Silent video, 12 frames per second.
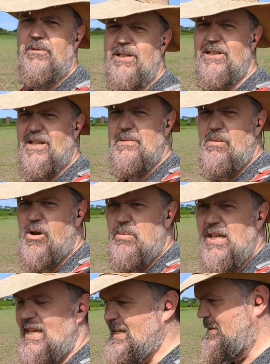world, Bob
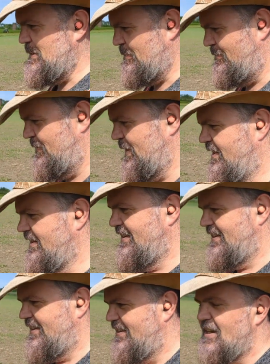here.
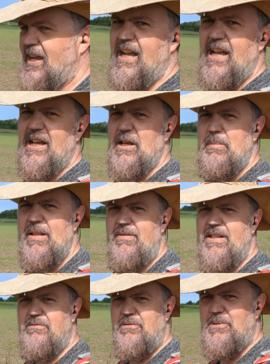A bit of a
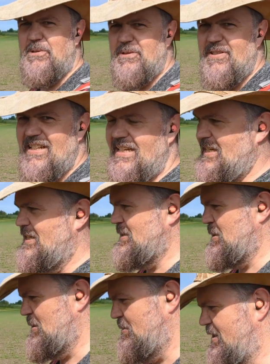different walk today.
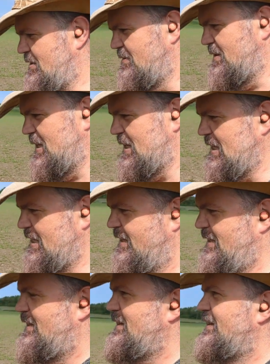We're
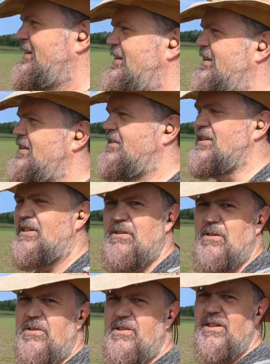cutting
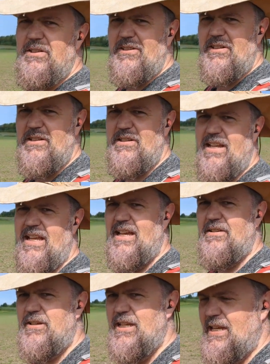cross country today,
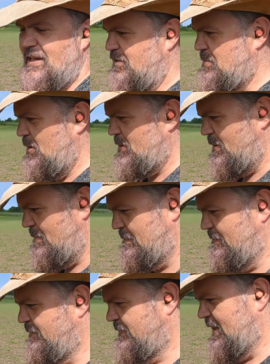having an explore.
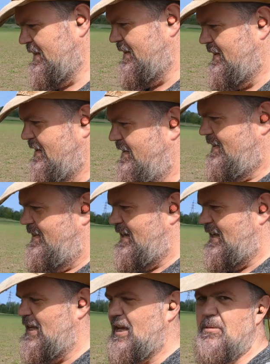
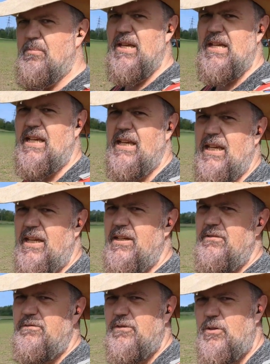I am making
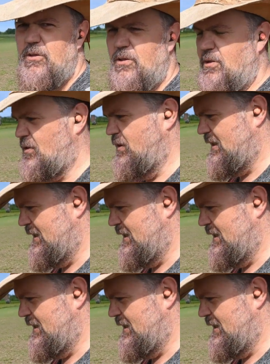for,